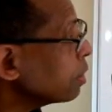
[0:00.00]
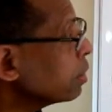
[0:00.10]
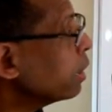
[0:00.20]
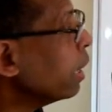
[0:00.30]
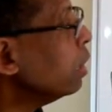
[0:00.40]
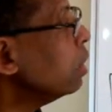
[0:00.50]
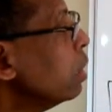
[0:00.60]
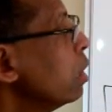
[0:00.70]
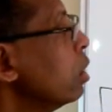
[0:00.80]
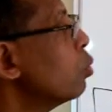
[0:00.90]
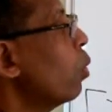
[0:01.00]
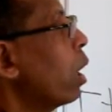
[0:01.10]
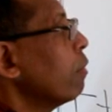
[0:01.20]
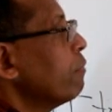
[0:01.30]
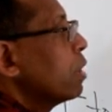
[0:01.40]
Then each
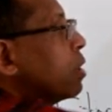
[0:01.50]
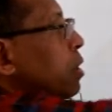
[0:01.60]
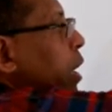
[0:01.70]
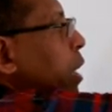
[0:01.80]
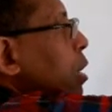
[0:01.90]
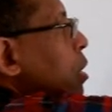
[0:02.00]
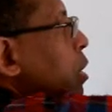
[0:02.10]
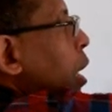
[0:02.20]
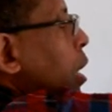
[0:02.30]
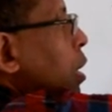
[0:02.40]
one of the strains, the